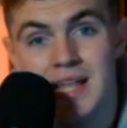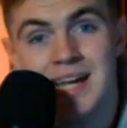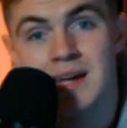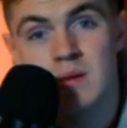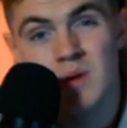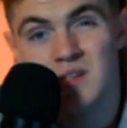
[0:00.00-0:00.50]
Like
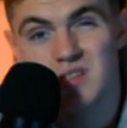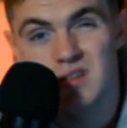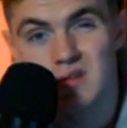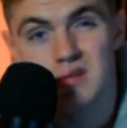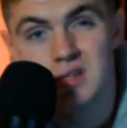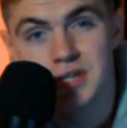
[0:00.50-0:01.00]
I mentioned
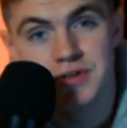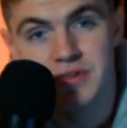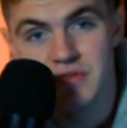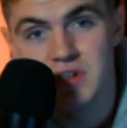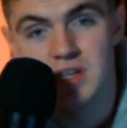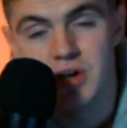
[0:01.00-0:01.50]
earlier in the
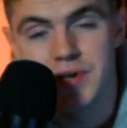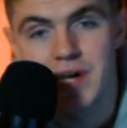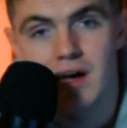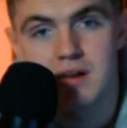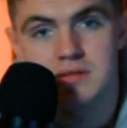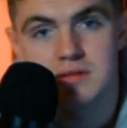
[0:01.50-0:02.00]
video,
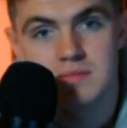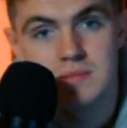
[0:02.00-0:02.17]
guys,